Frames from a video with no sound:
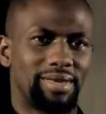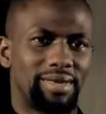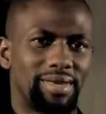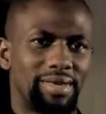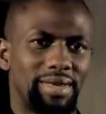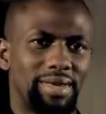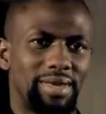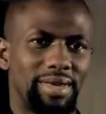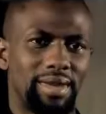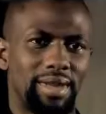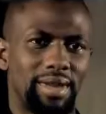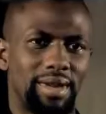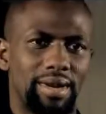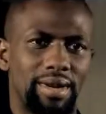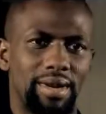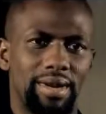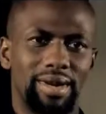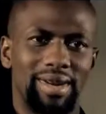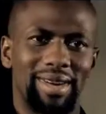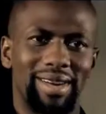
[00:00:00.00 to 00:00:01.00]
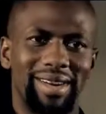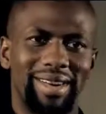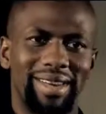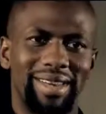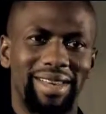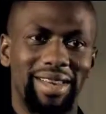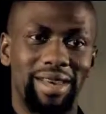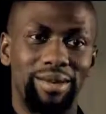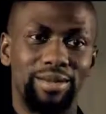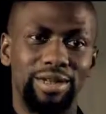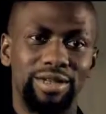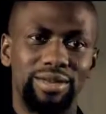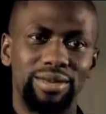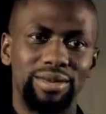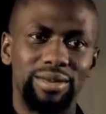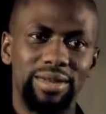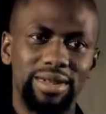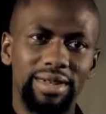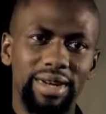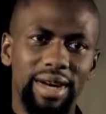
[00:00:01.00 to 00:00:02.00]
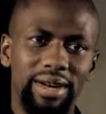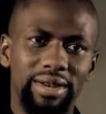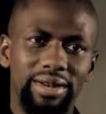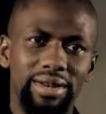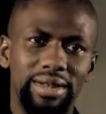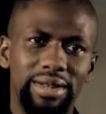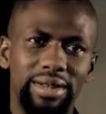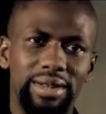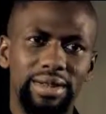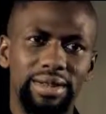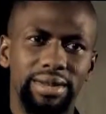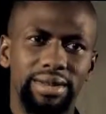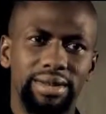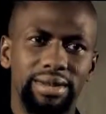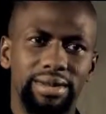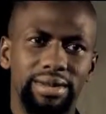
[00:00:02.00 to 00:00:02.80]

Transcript: a fright. I came as soon as I heard.